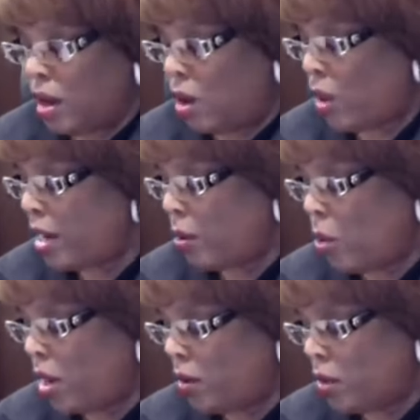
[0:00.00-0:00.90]
All right. And
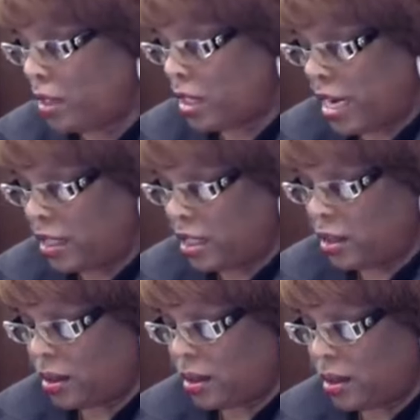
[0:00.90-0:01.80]
what other
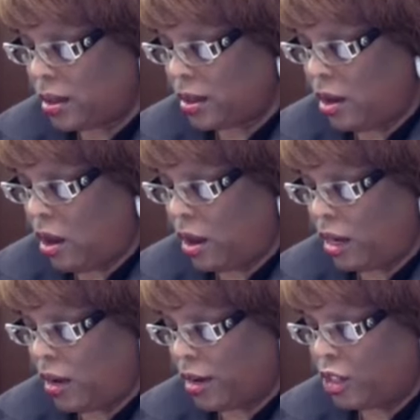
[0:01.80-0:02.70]
dates on here?